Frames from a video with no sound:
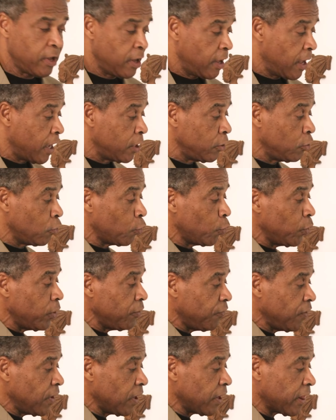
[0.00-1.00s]
And you
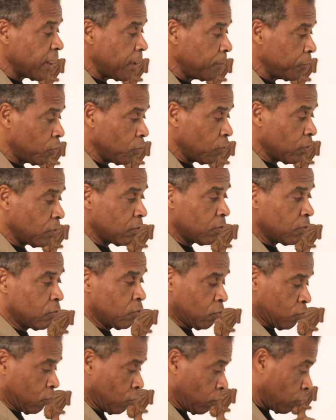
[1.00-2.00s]
reveal them to
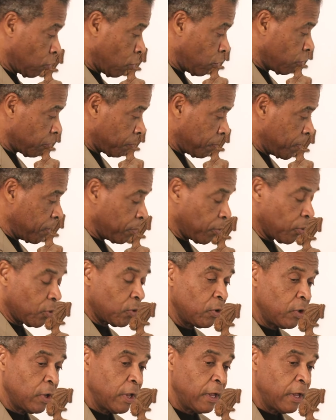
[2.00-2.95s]
those people.